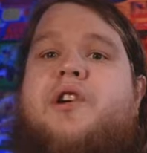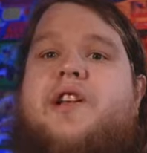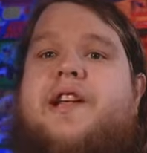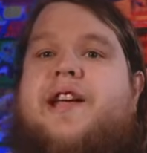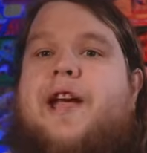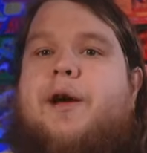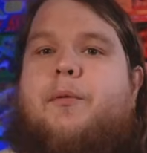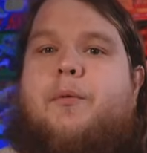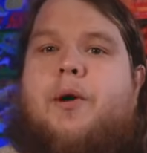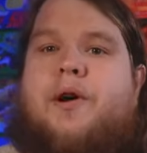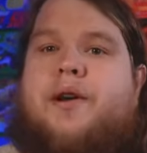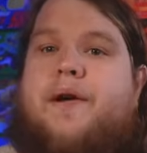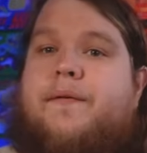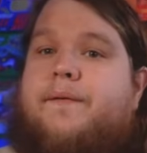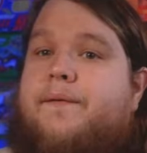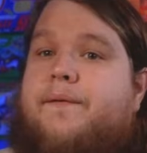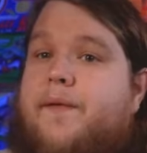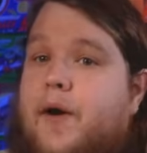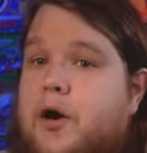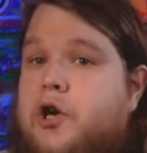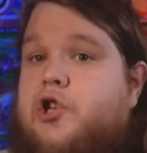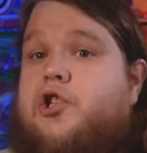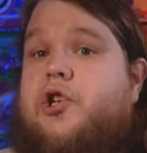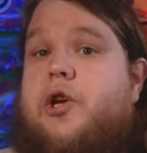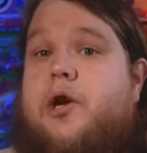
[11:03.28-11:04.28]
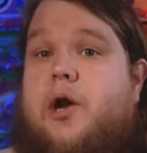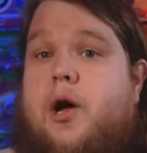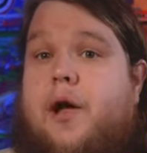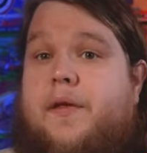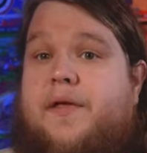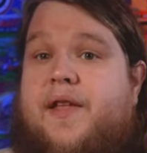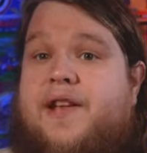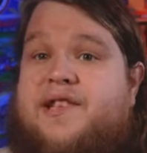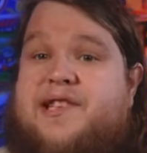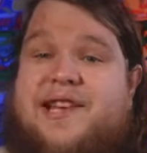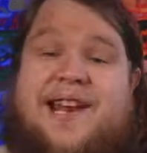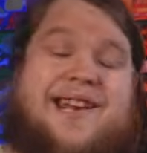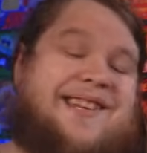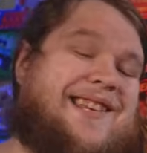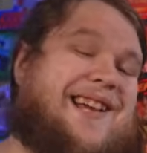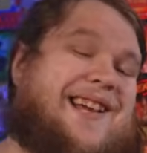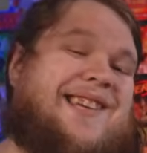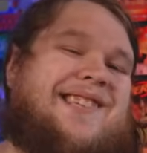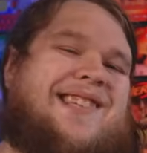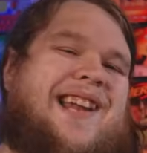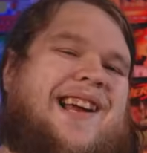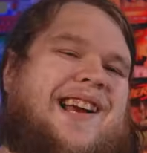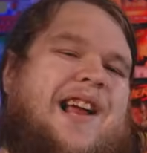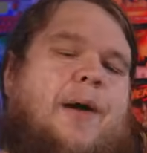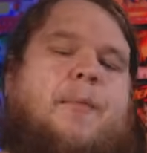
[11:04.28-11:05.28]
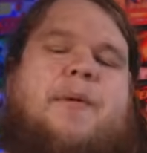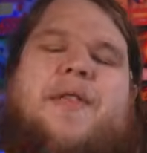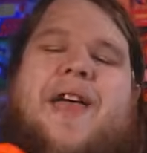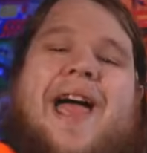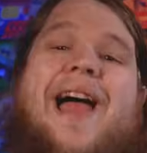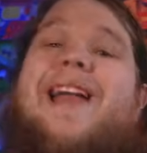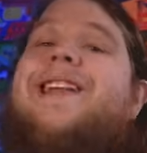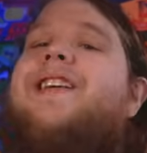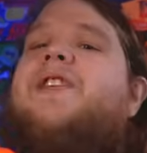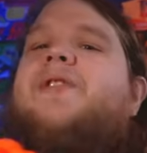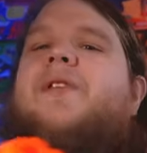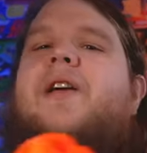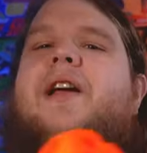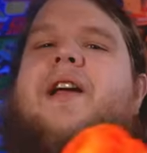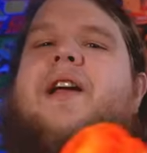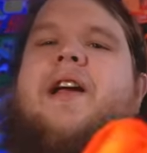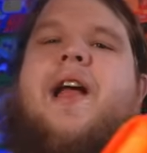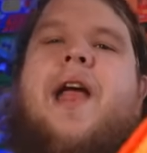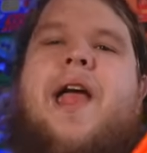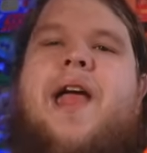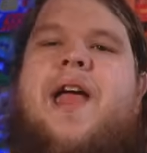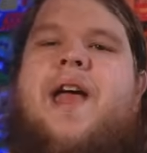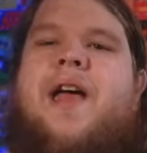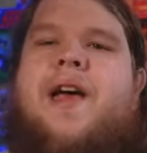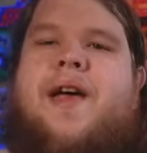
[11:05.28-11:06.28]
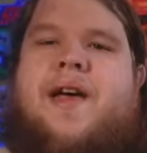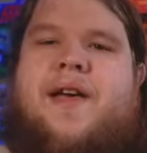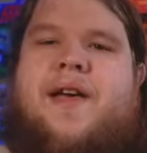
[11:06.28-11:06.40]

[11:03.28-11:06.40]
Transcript: order to get one to function on this. And it does not come with anything